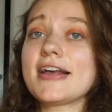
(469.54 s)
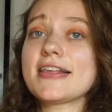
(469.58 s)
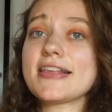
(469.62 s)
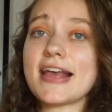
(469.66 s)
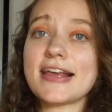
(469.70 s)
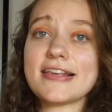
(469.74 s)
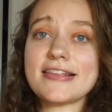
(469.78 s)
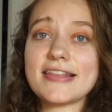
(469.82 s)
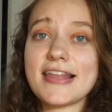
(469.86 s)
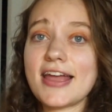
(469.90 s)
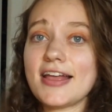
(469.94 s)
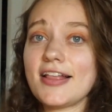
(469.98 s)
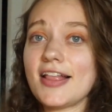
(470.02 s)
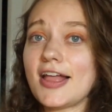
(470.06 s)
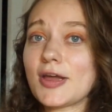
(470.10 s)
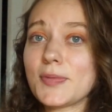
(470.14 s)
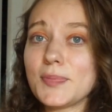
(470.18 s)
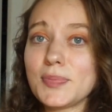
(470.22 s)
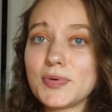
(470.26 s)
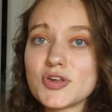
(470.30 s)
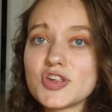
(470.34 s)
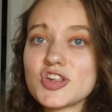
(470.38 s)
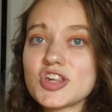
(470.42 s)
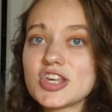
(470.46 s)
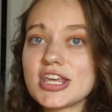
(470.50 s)
as they're like
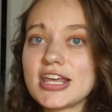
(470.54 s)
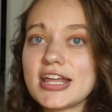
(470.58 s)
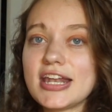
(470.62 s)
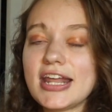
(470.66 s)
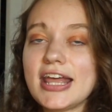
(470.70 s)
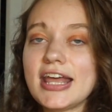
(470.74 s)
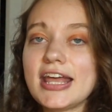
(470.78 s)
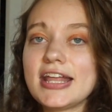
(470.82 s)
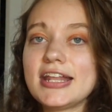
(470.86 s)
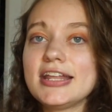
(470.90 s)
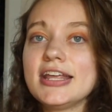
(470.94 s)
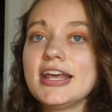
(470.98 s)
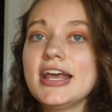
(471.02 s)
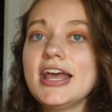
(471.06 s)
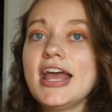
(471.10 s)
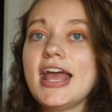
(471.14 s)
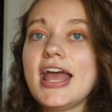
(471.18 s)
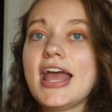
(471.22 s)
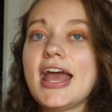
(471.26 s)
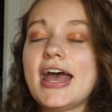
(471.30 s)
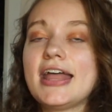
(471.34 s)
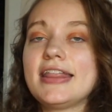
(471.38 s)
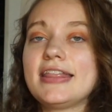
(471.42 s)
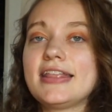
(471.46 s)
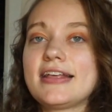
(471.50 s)
pushing it in,
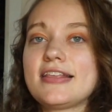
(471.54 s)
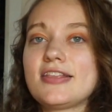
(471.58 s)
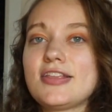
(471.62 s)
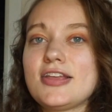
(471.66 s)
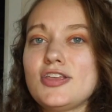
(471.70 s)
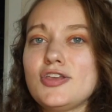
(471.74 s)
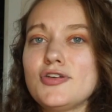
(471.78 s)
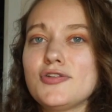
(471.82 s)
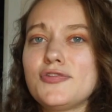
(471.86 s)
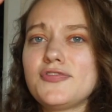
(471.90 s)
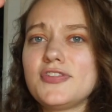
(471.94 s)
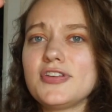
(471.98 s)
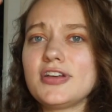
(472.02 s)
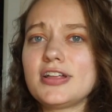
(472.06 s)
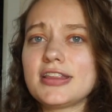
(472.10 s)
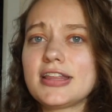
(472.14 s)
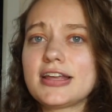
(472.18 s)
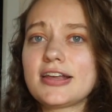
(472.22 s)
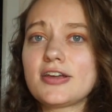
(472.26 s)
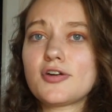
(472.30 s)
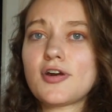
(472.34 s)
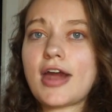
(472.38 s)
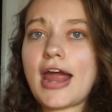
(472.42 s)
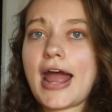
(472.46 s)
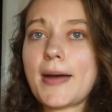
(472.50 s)
and you feel the
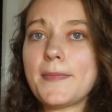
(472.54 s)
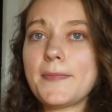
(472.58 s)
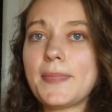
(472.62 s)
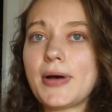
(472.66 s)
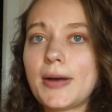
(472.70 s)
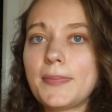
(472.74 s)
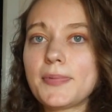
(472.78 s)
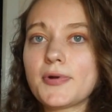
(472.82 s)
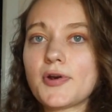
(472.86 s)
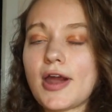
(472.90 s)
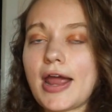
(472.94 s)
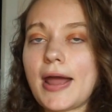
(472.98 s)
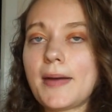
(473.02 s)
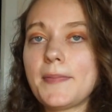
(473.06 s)
cramp up,